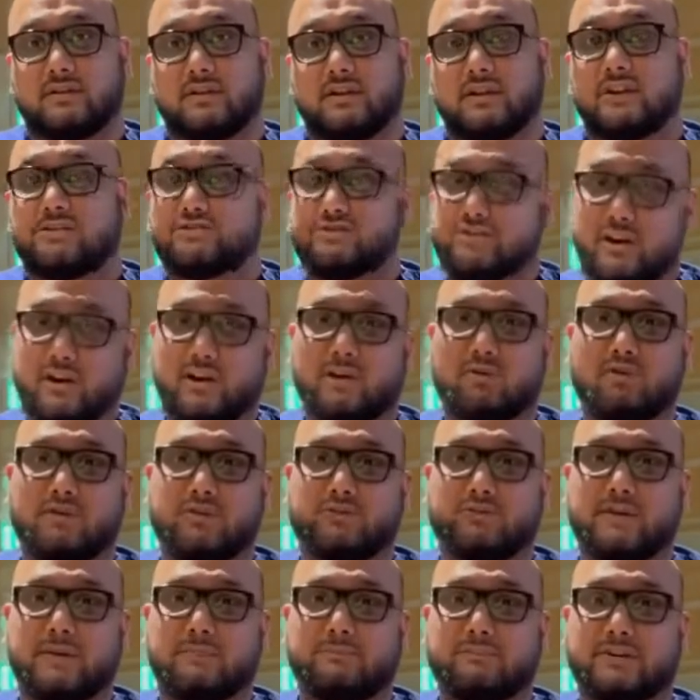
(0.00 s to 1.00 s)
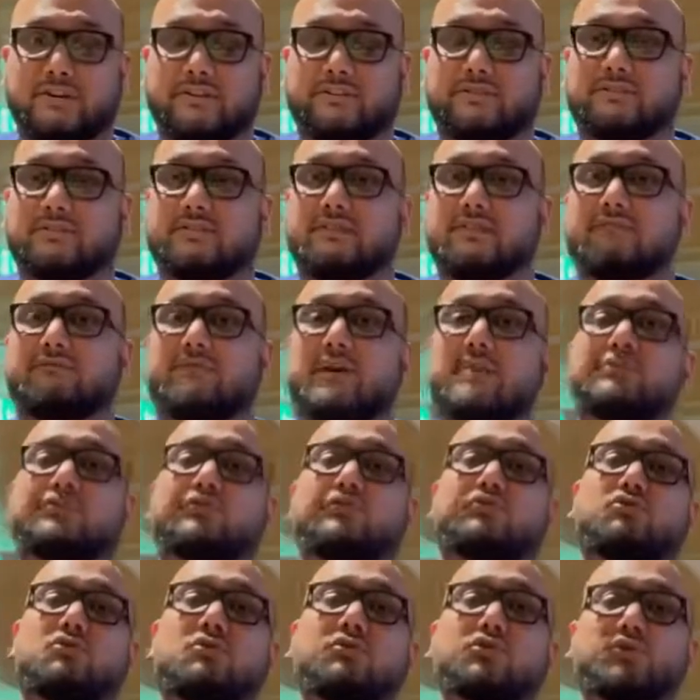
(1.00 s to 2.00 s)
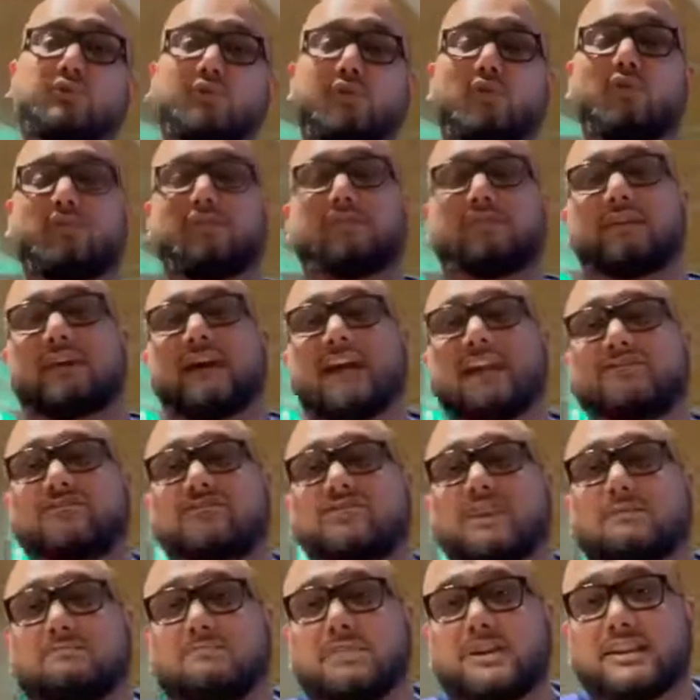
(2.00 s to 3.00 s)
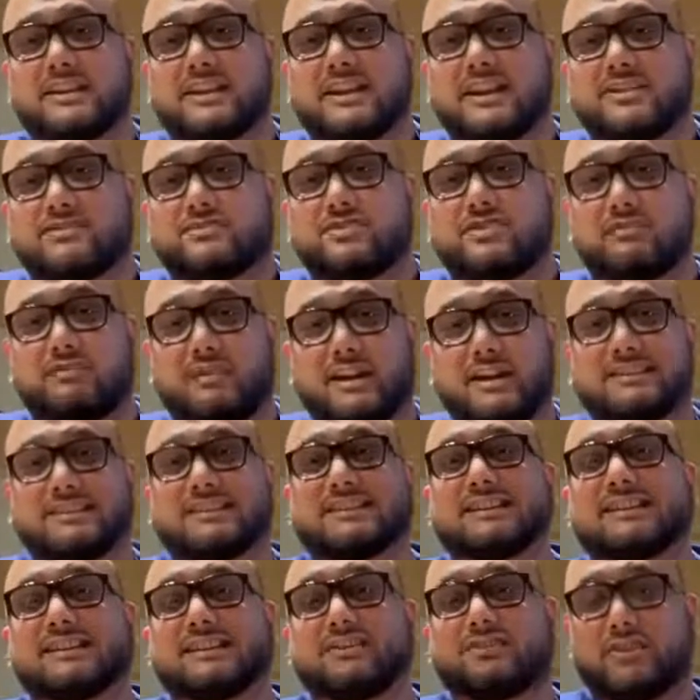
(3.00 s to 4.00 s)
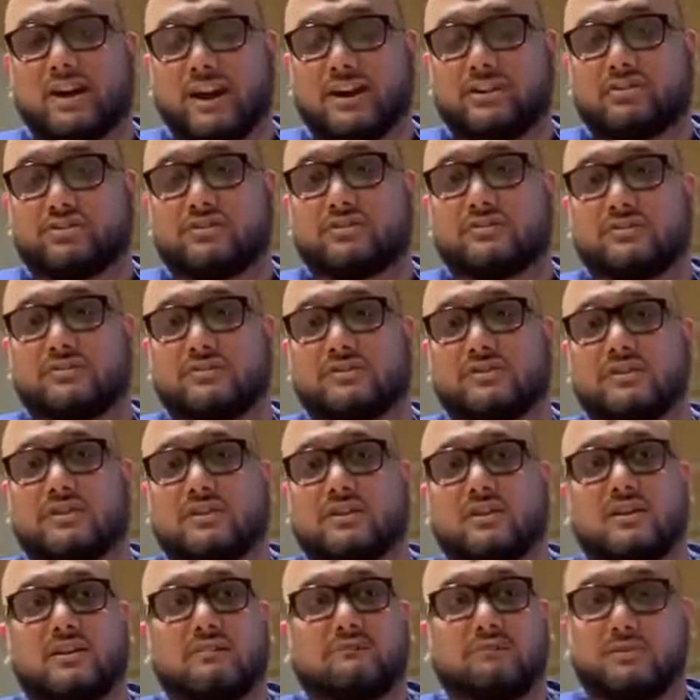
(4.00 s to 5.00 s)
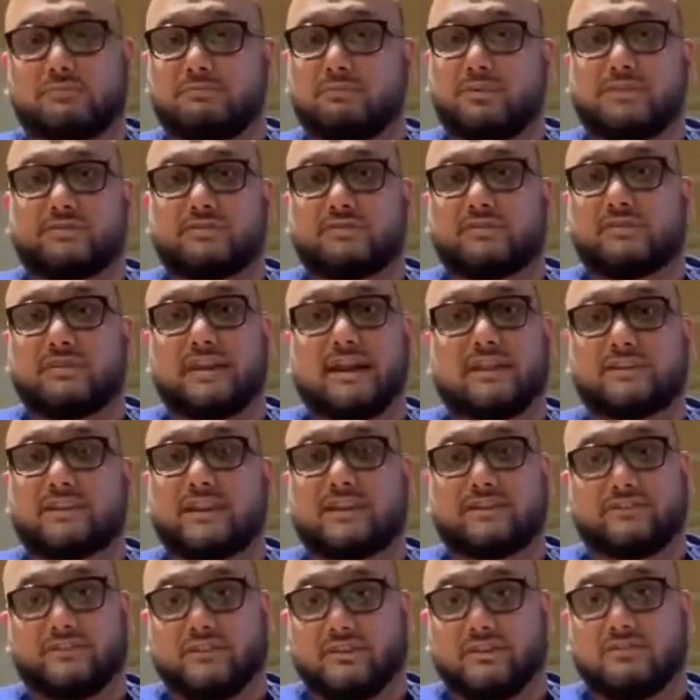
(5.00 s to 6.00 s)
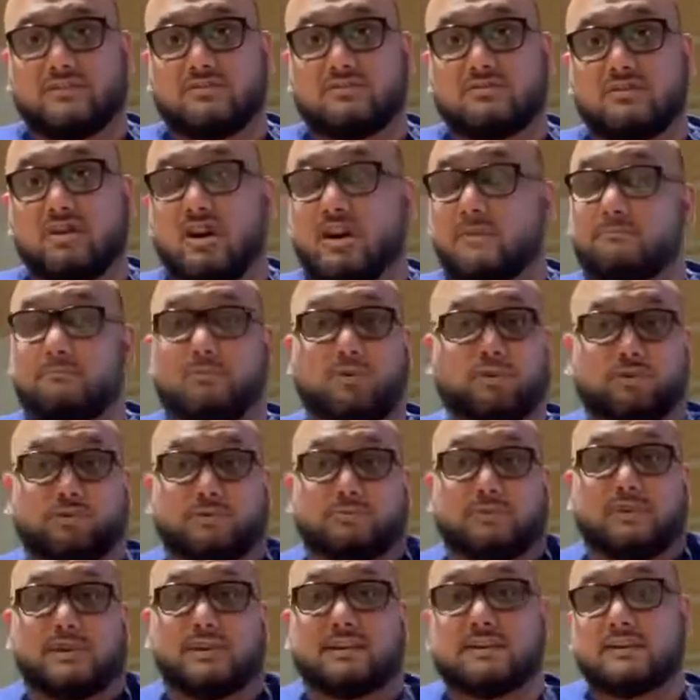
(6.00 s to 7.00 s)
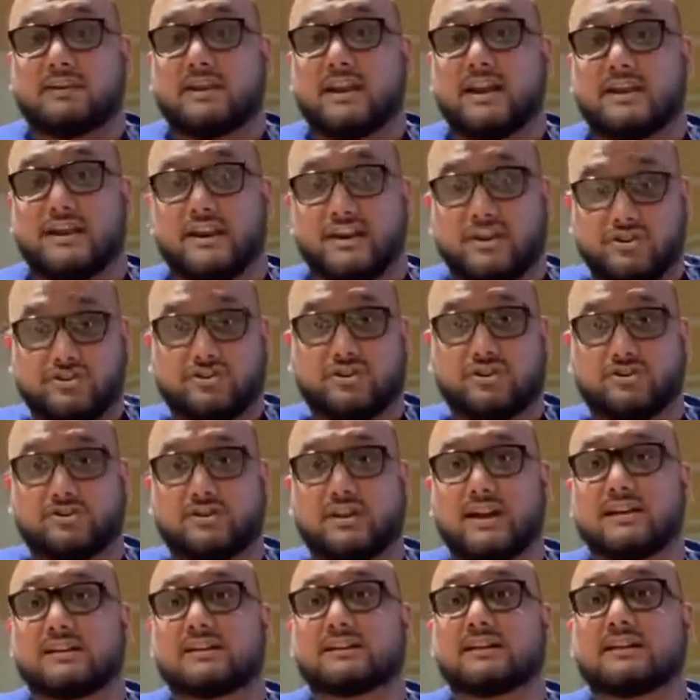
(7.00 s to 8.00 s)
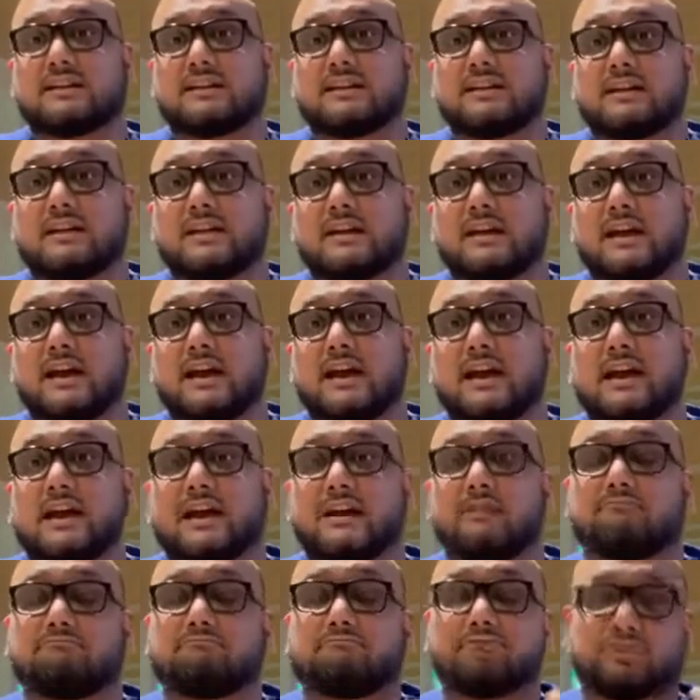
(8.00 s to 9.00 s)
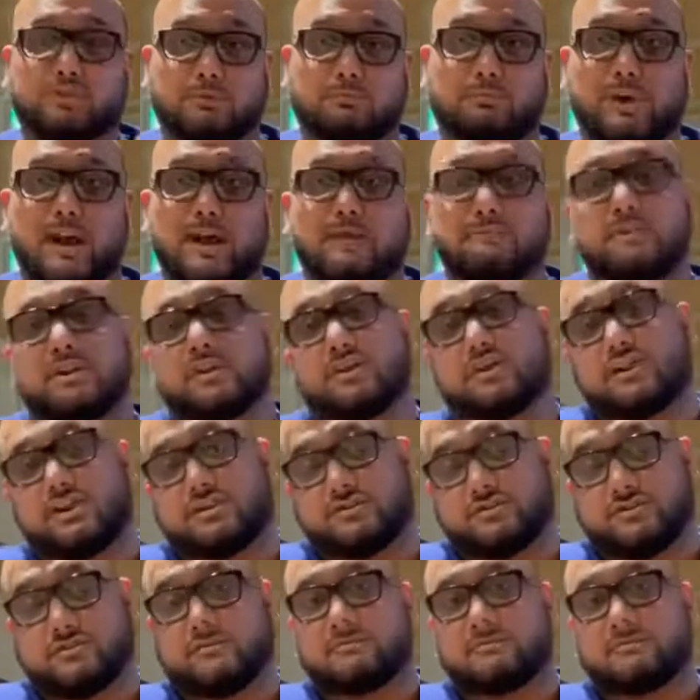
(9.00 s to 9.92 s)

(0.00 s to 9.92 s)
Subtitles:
General concept is pharmacists go on the wards and check medication related interactions with patients, and that's it. And possibly in addition to that, supplying medication.